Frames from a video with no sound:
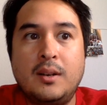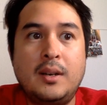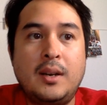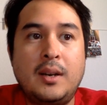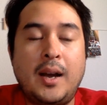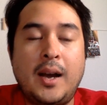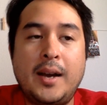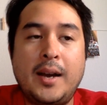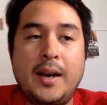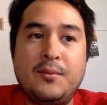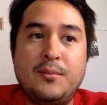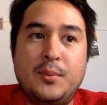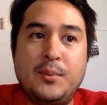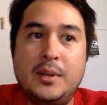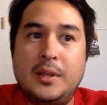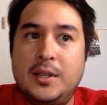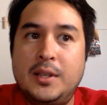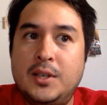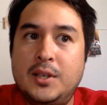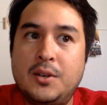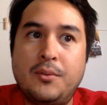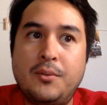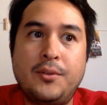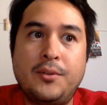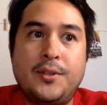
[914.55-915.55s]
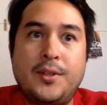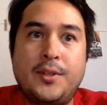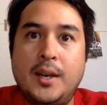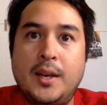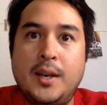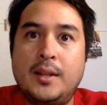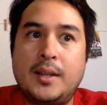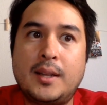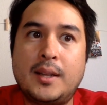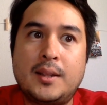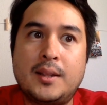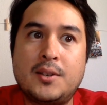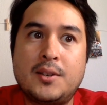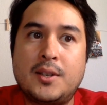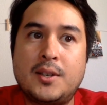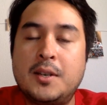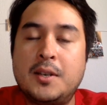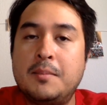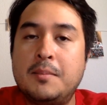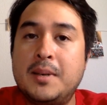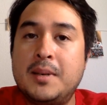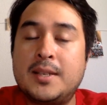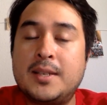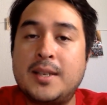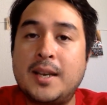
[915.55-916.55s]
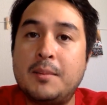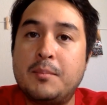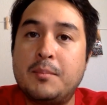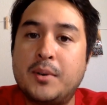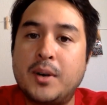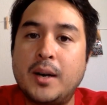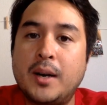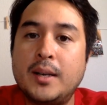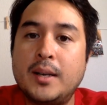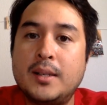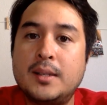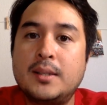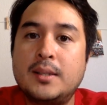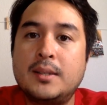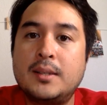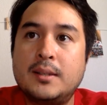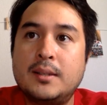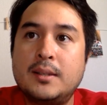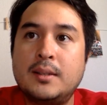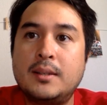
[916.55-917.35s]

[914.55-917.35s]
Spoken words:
I really don't think that there's going to be a set price